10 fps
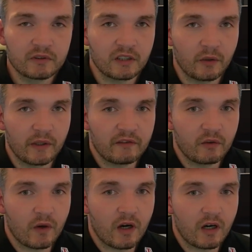So if
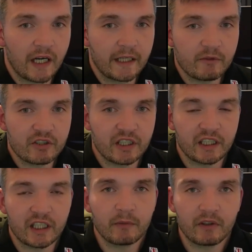you are a machining
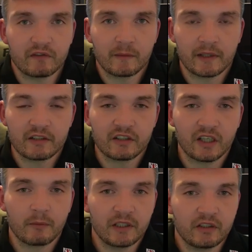company, a fabrication
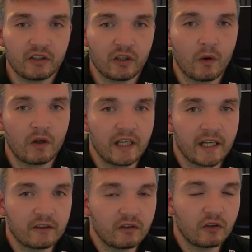company, you can go on there
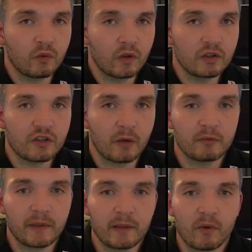and look what jobs
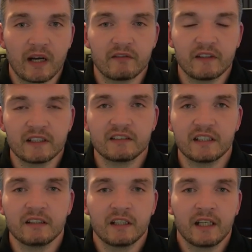people have
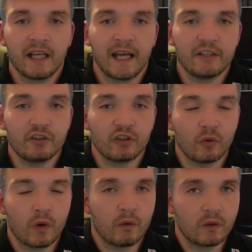listed, and you can
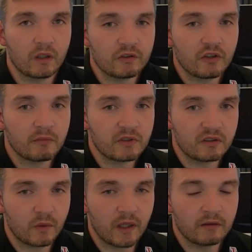quote on those jobs
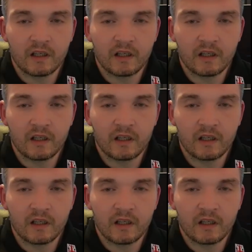as well.